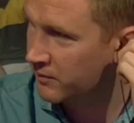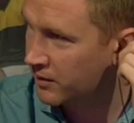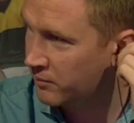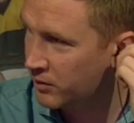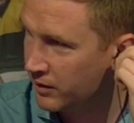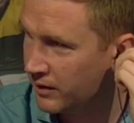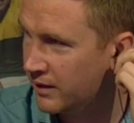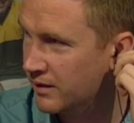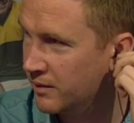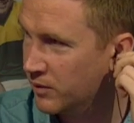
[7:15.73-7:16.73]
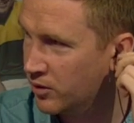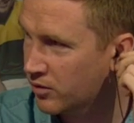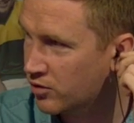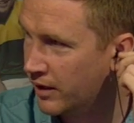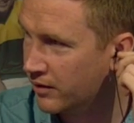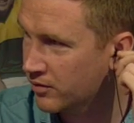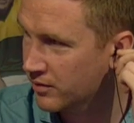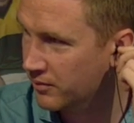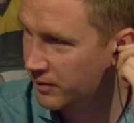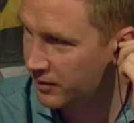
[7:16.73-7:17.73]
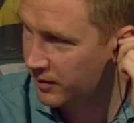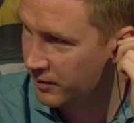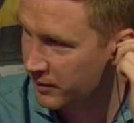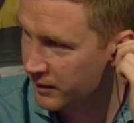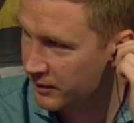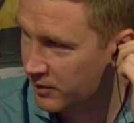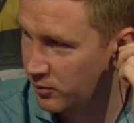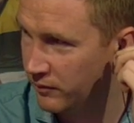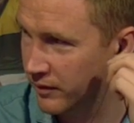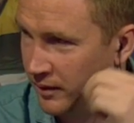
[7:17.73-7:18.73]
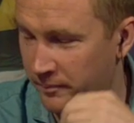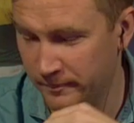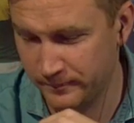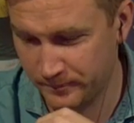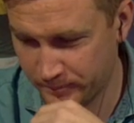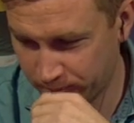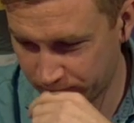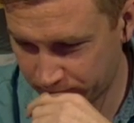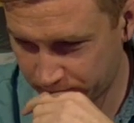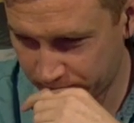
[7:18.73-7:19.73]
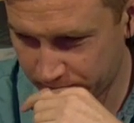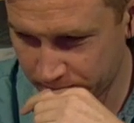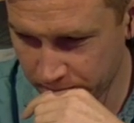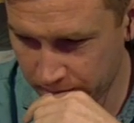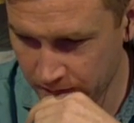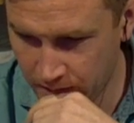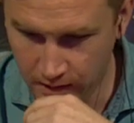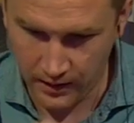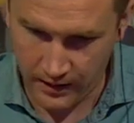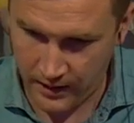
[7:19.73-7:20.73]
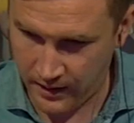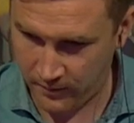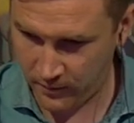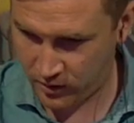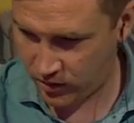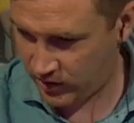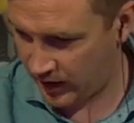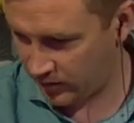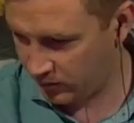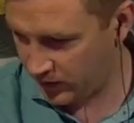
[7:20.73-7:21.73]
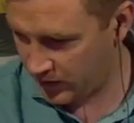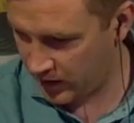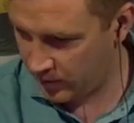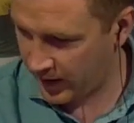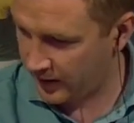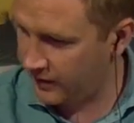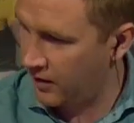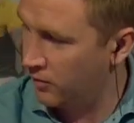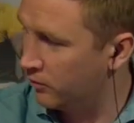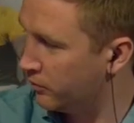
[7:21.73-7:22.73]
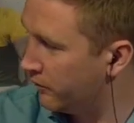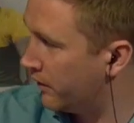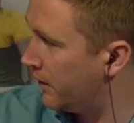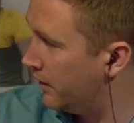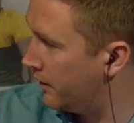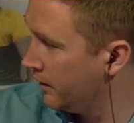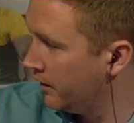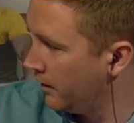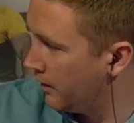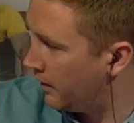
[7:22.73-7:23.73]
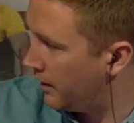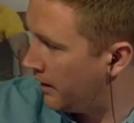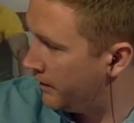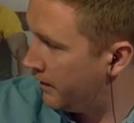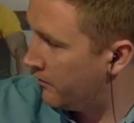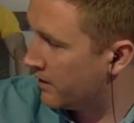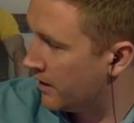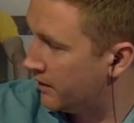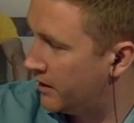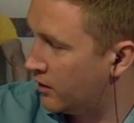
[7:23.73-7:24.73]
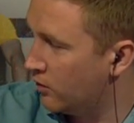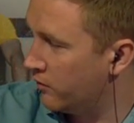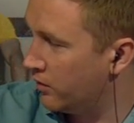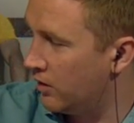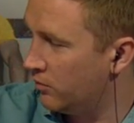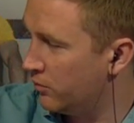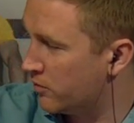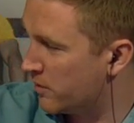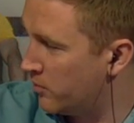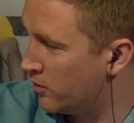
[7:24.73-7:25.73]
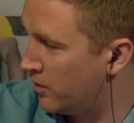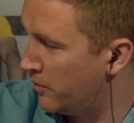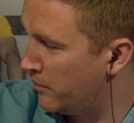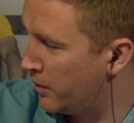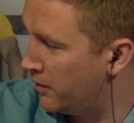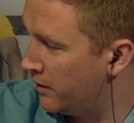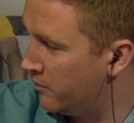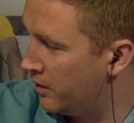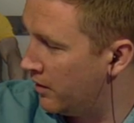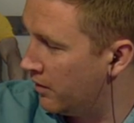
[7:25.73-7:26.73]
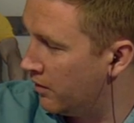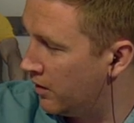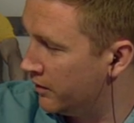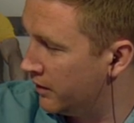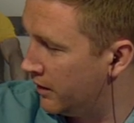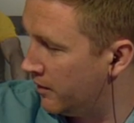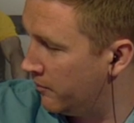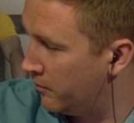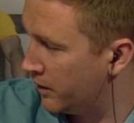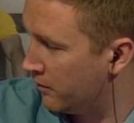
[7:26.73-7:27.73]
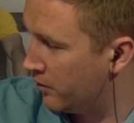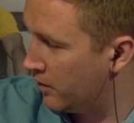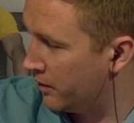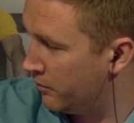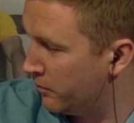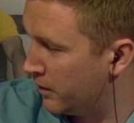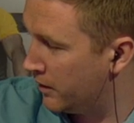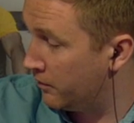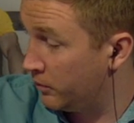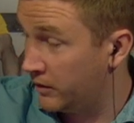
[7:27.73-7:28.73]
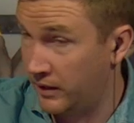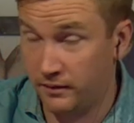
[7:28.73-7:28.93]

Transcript: the midweek Lions team, the dirt trackers, and that what they call them. I think that's one for them. What have you got for us? Um, just starting with the back of the Herald, we've. Uh, uh, Davy set to take over in Galway, which we spoke about a little bit earlier on. Uh, Michael Verney, uh, with that